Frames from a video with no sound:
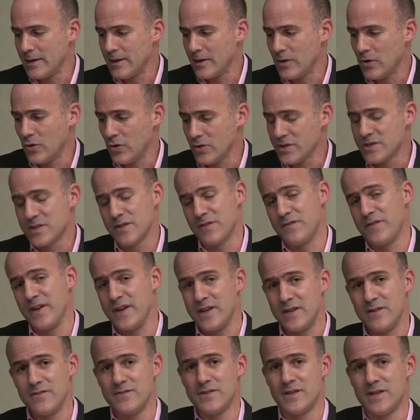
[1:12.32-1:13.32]
cost
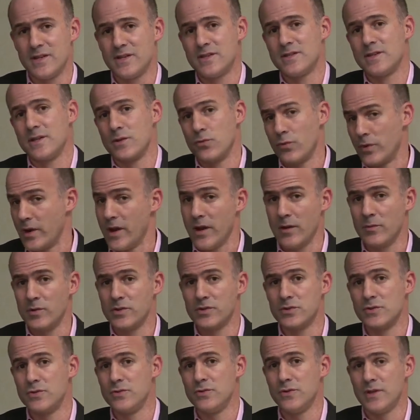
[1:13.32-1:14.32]
effectiveness that we're able
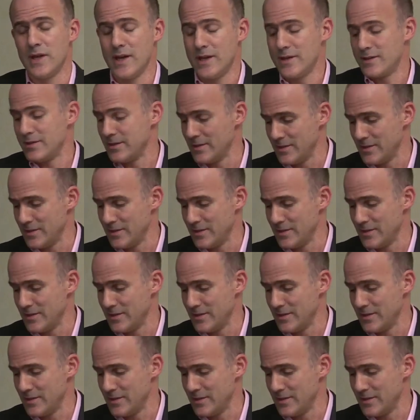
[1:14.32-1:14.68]
to do that.